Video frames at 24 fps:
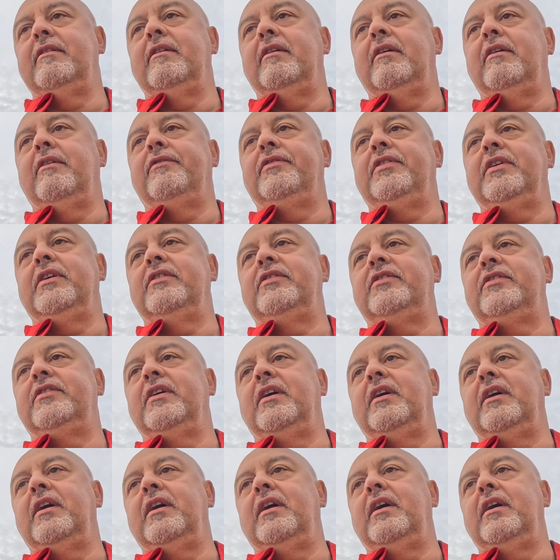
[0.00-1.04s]
of this
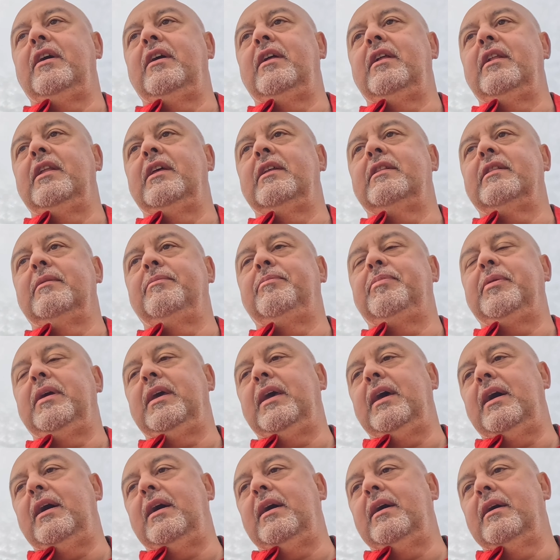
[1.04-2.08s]
little
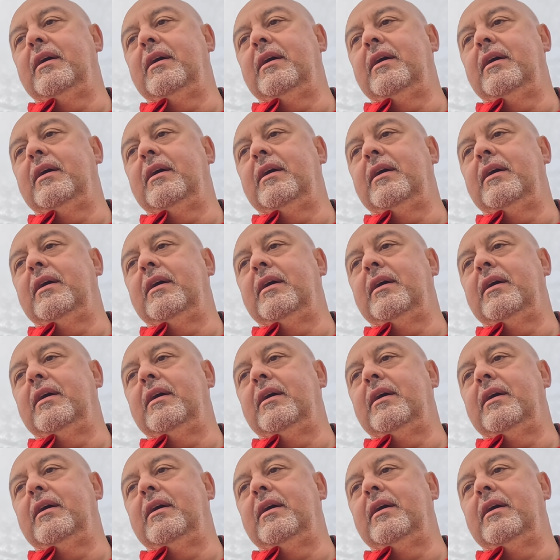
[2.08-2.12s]
pier,